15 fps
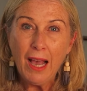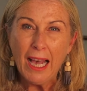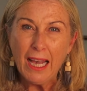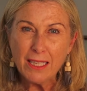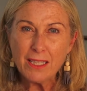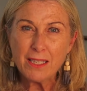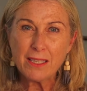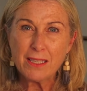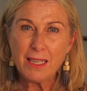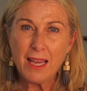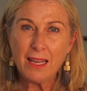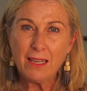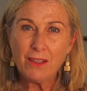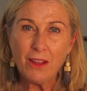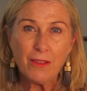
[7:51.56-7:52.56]

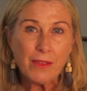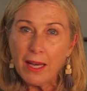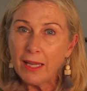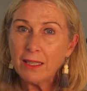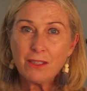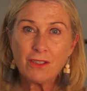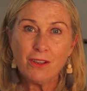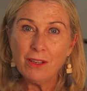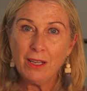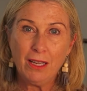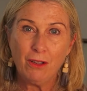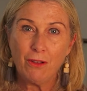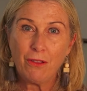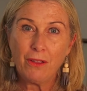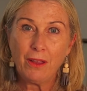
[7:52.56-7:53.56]
Understand that that is not
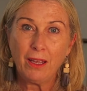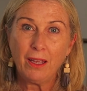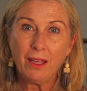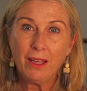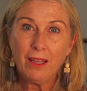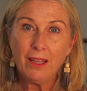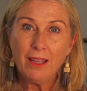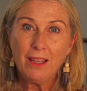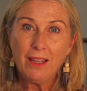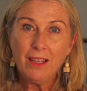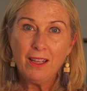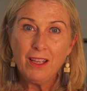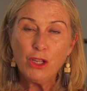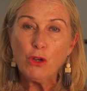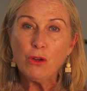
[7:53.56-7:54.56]
healthy.
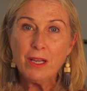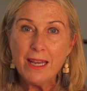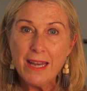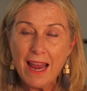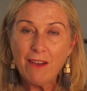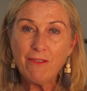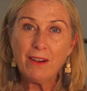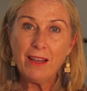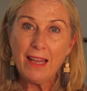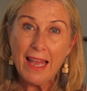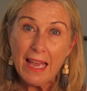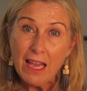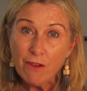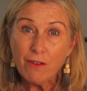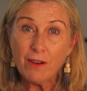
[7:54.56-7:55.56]
You're never,
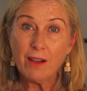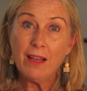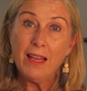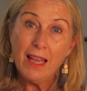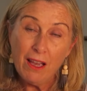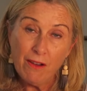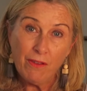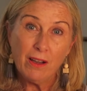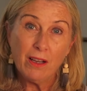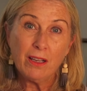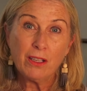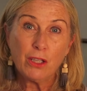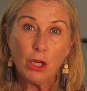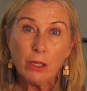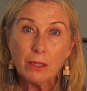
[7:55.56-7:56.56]
ever, ever
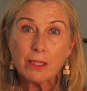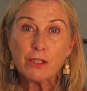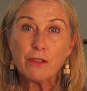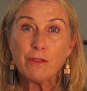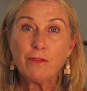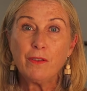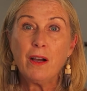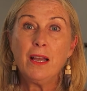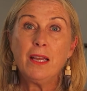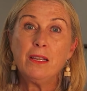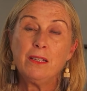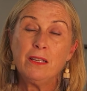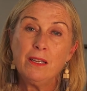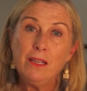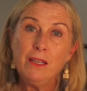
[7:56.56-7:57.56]
going to
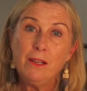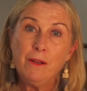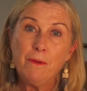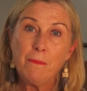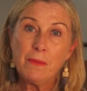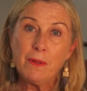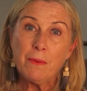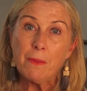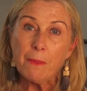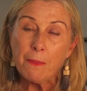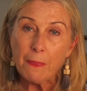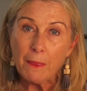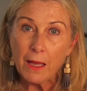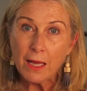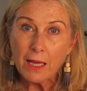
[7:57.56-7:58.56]
find
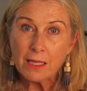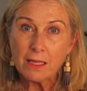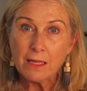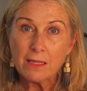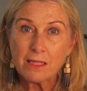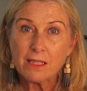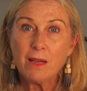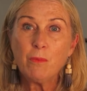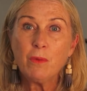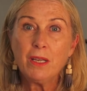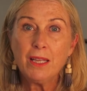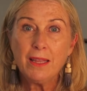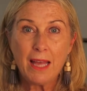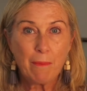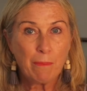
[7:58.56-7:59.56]
someone
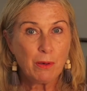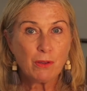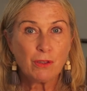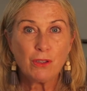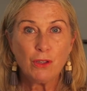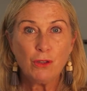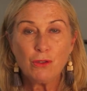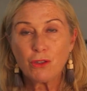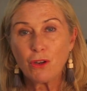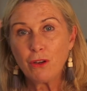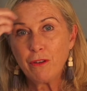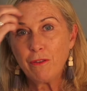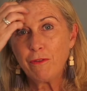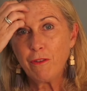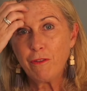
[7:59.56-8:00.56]
in that person who's going
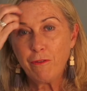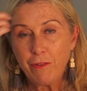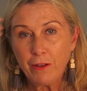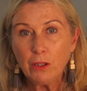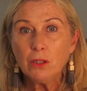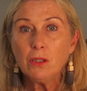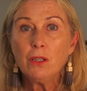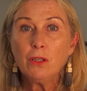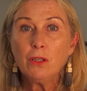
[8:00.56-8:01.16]
to fulfill